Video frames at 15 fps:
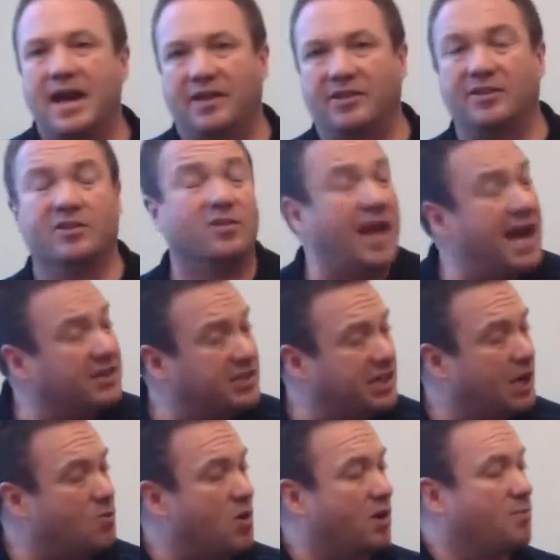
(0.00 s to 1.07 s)
And then the last
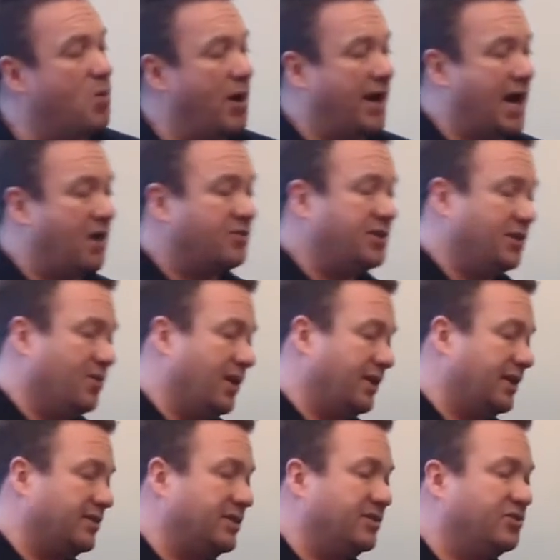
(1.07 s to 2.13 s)
thing I want to point out to you
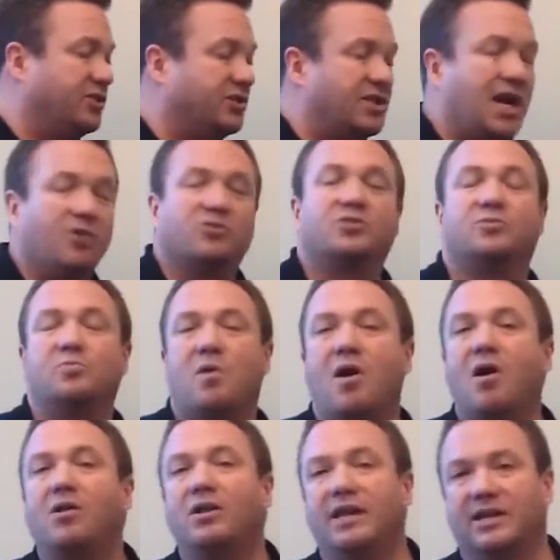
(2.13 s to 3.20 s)
on this is just how
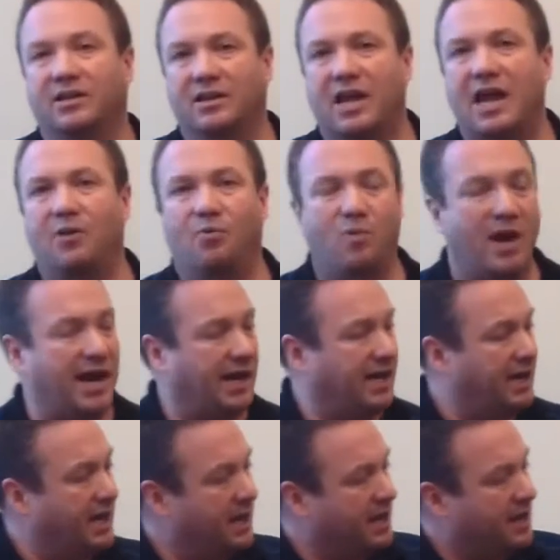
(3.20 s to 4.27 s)
small and
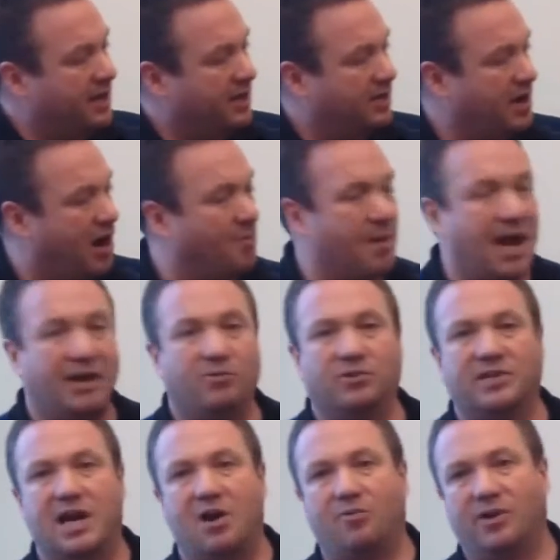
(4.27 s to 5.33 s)
lightweight our
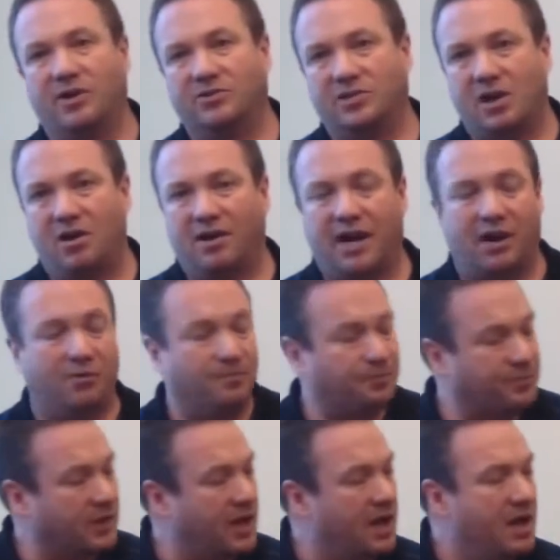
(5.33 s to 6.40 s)
manual downriggers are now.
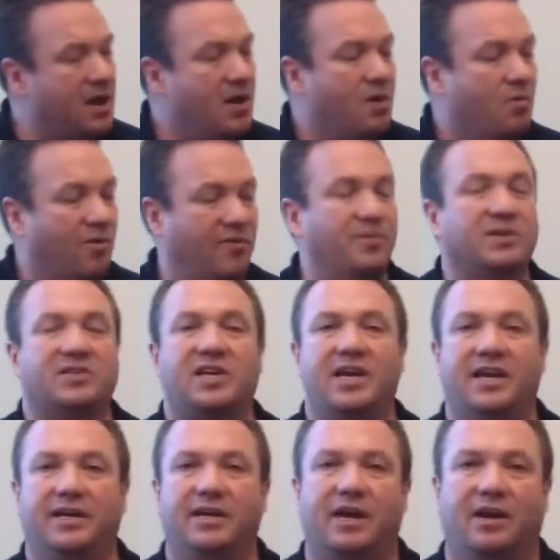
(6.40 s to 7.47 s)
We've been
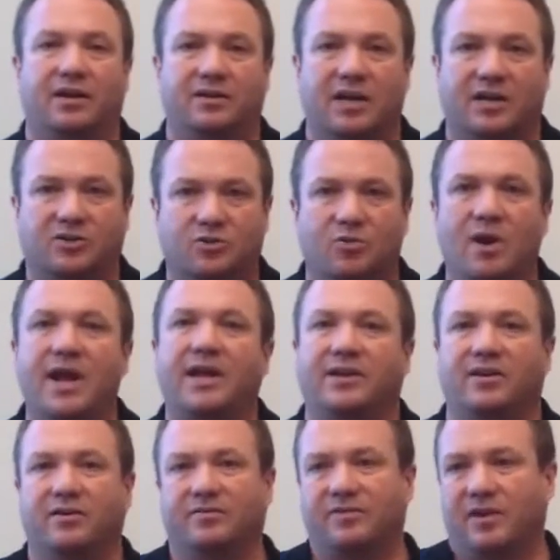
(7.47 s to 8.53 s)
seeing a
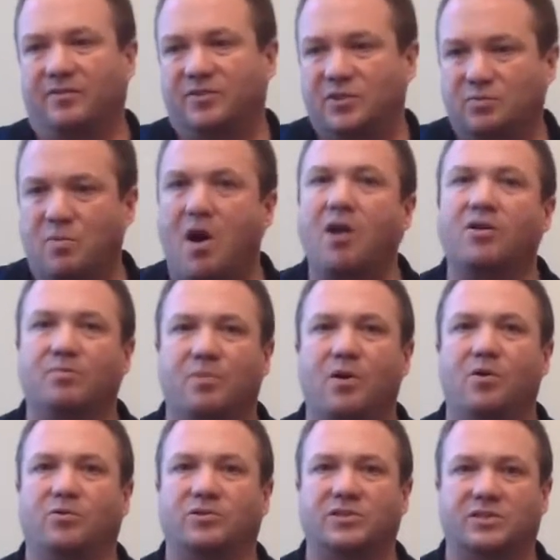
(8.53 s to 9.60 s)
trend of smaller
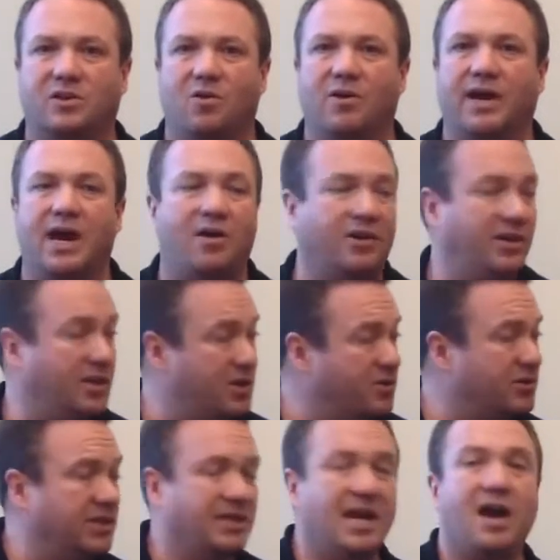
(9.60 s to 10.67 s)
boats going out and
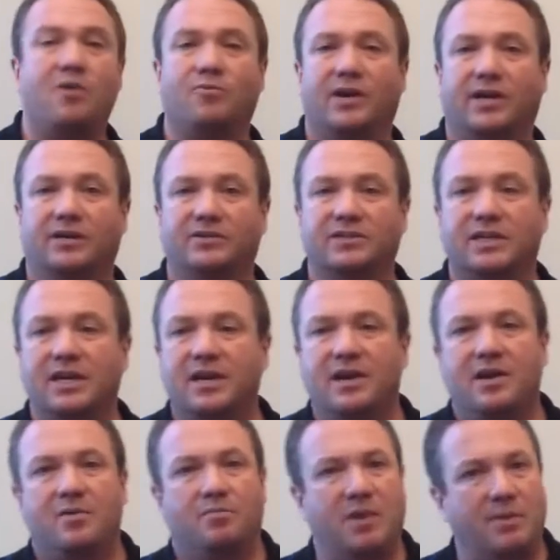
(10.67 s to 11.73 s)
using downriggers.
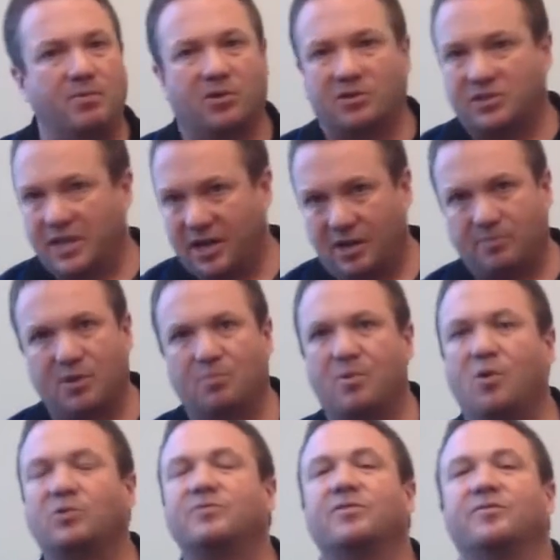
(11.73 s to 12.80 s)
People are setting up their
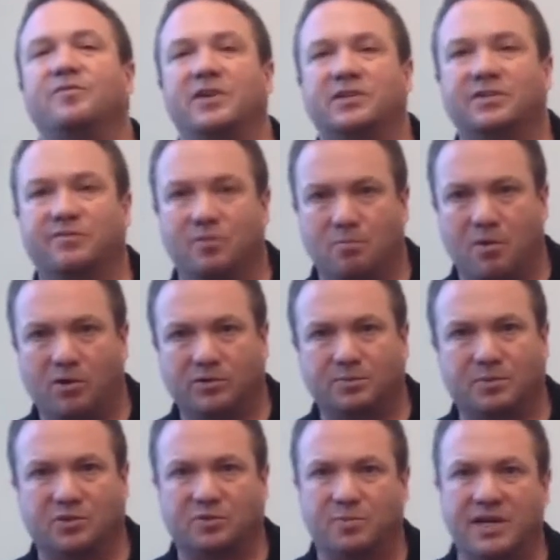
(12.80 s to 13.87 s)
boats for fishing for multiple